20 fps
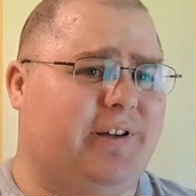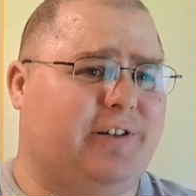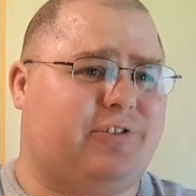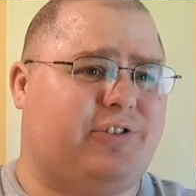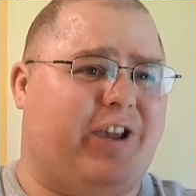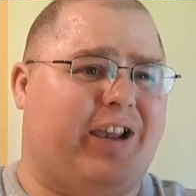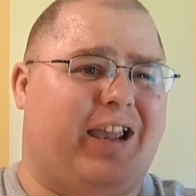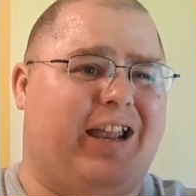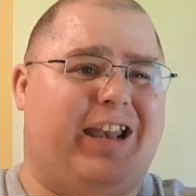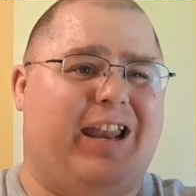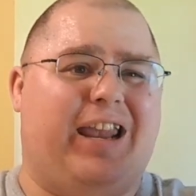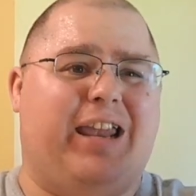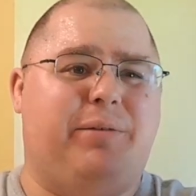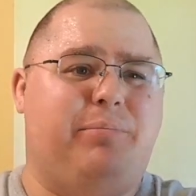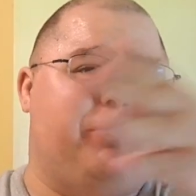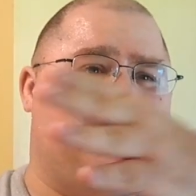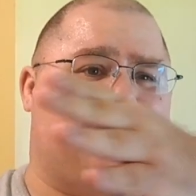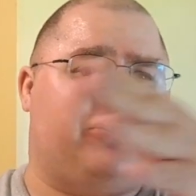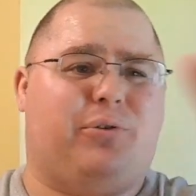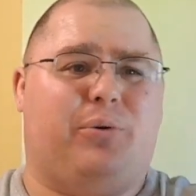There's like an
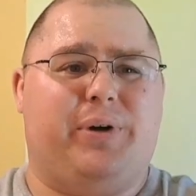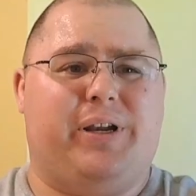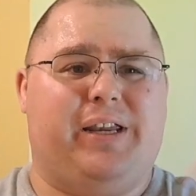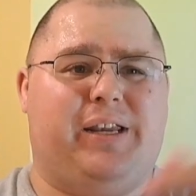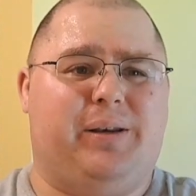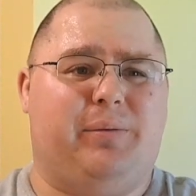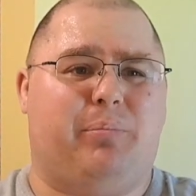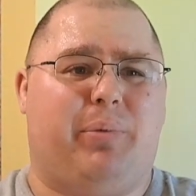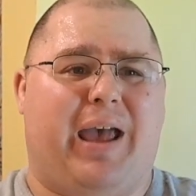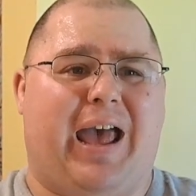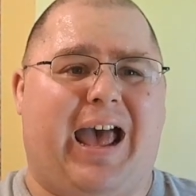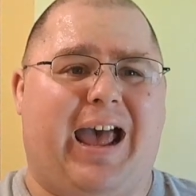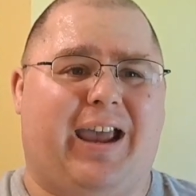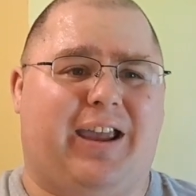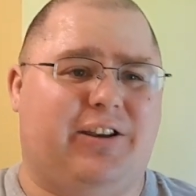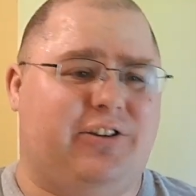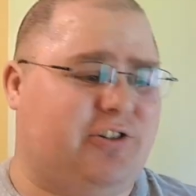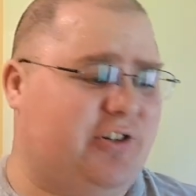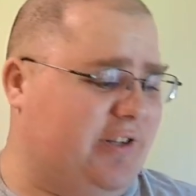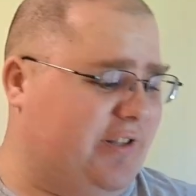in-between
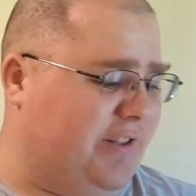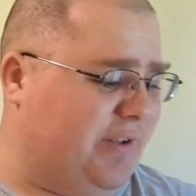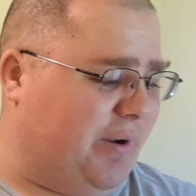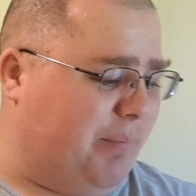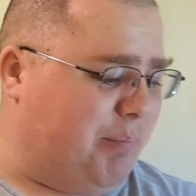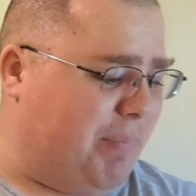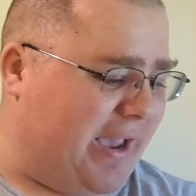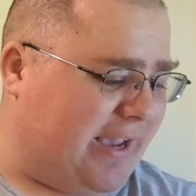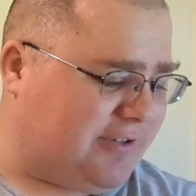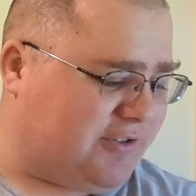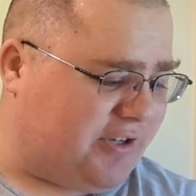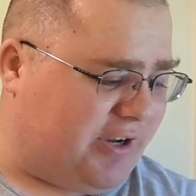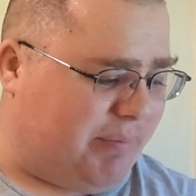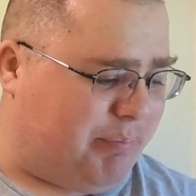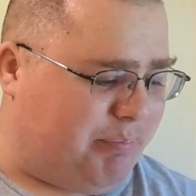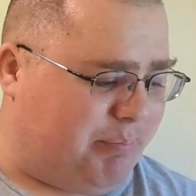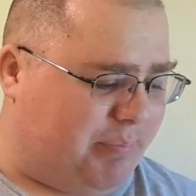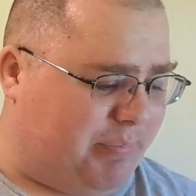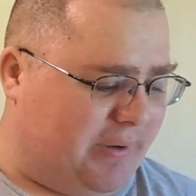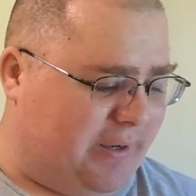packaging, a mess
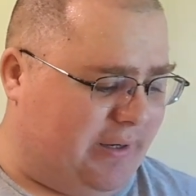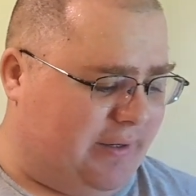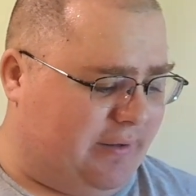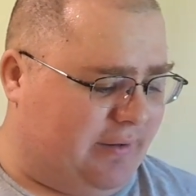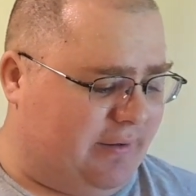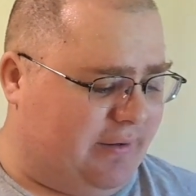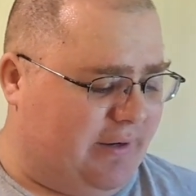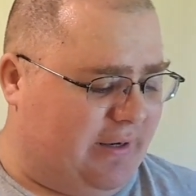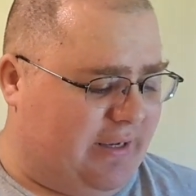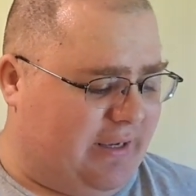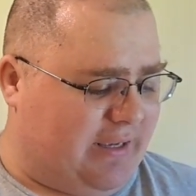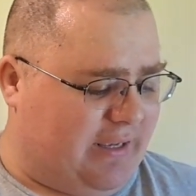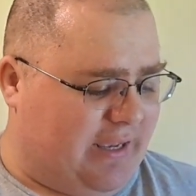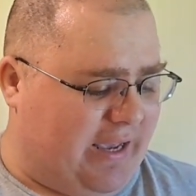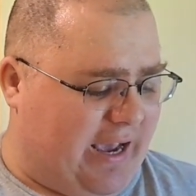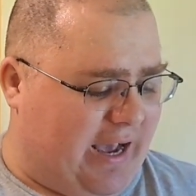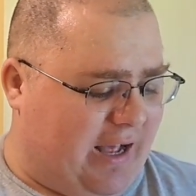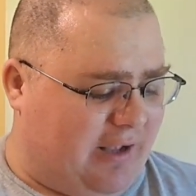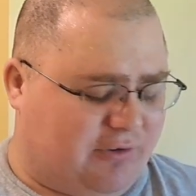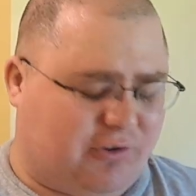up, and
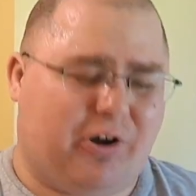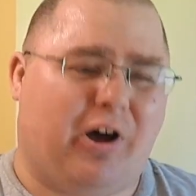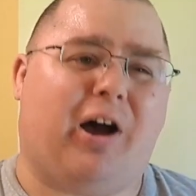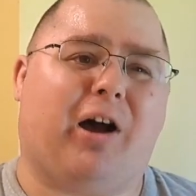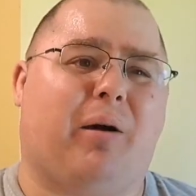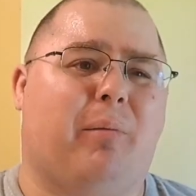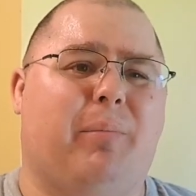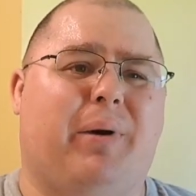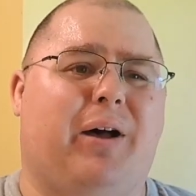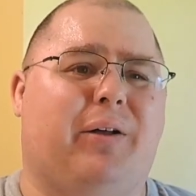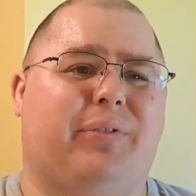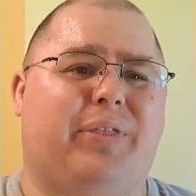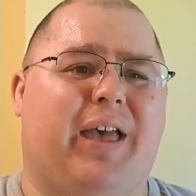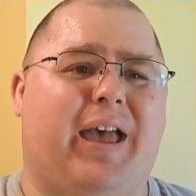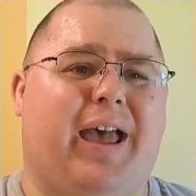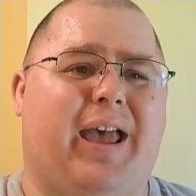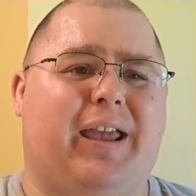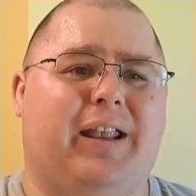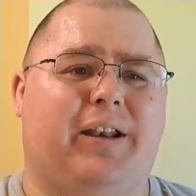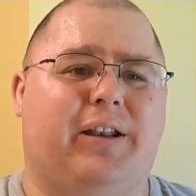yeah, I'll talk about
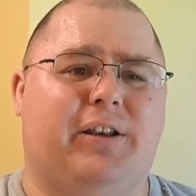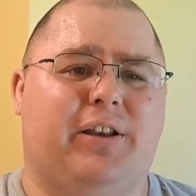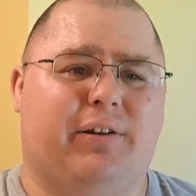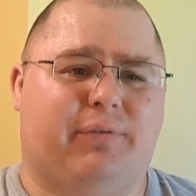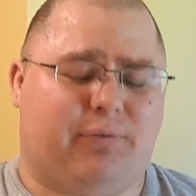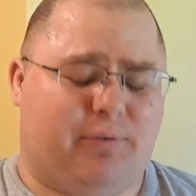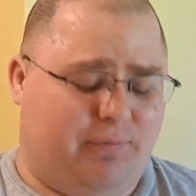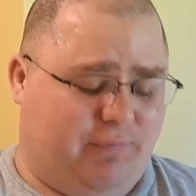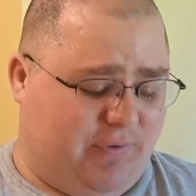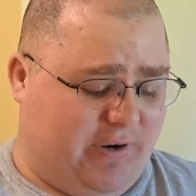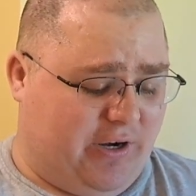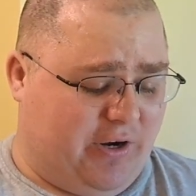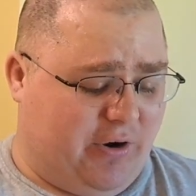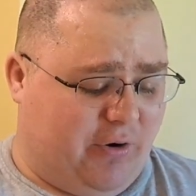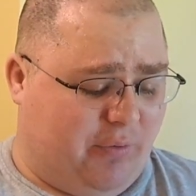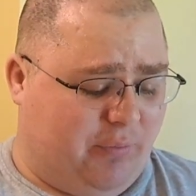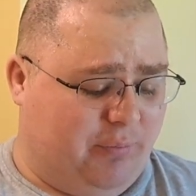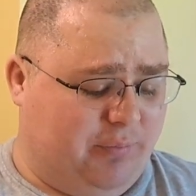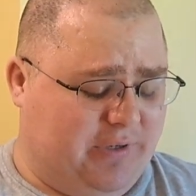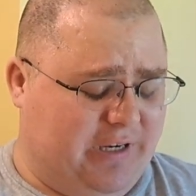that in a different
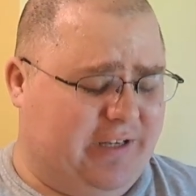video.